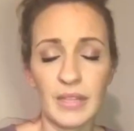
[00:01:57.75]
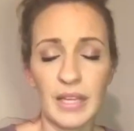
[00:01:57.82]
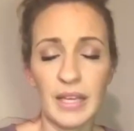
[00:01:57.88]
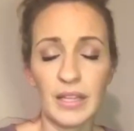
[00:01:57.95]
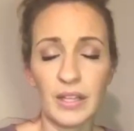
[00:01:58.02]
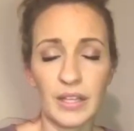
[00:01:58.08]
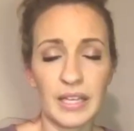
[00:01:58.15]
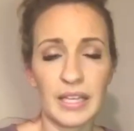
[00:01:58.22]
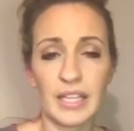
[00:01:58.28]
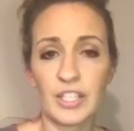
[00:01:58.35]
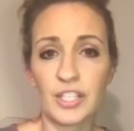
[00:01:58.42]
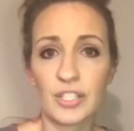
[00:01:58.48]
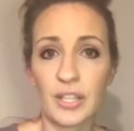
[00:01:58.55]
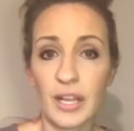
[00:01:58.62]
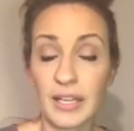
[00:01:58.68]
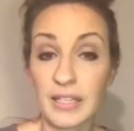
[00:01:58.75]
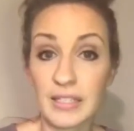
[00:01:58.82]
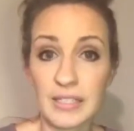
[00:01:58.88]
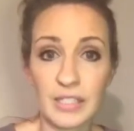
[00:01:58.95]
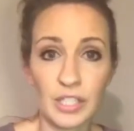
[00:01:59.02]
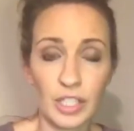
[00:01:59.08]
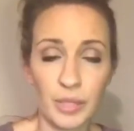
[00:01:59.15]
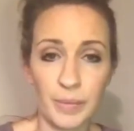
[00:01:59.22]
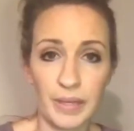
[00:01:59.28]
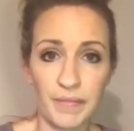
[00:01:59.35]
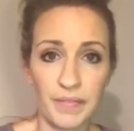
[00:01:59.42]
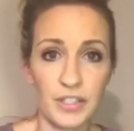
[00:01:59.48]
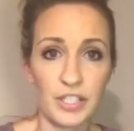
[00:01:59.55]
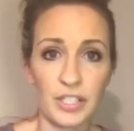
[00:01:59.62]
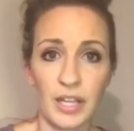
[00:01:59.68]
look at his shunt, determine if
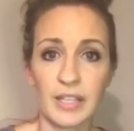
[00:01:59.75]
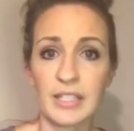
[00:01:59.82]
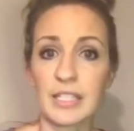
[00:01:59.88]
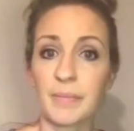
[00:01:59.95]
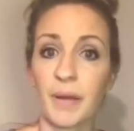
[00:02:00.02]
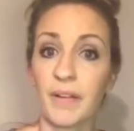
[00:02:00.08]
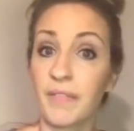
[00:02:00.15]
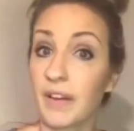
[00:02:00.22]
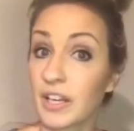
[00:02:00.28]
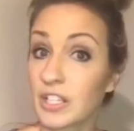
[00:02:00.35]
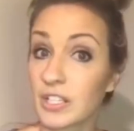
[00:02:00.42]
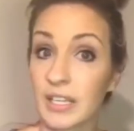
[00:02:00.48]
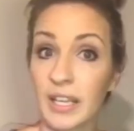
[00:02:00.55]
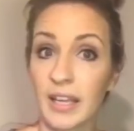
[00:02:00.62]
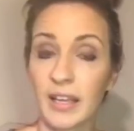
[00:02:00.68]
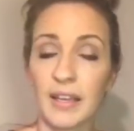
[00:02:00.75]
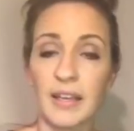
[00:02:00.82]
the shunt is malfunctioning.